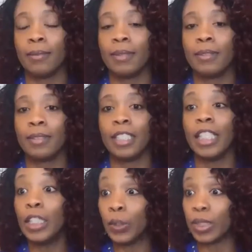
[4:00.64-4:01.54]

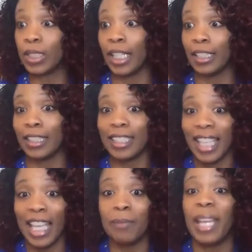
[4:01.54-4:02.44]
skill set, the
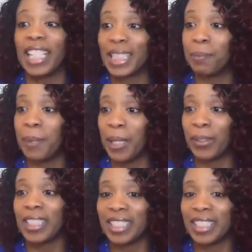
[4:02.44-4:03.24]
same experience,